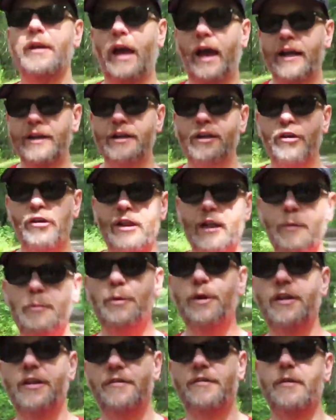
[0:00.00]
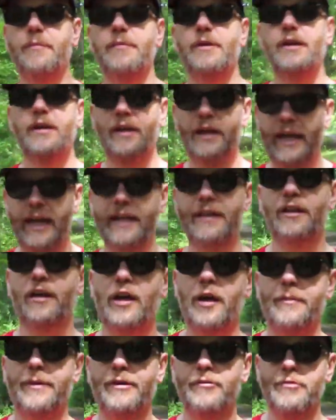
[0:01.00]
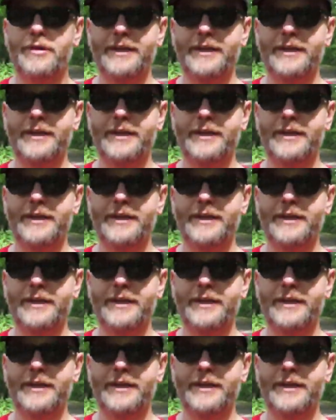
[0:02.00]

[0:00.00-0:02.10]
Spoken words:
and neoliberalism in the coming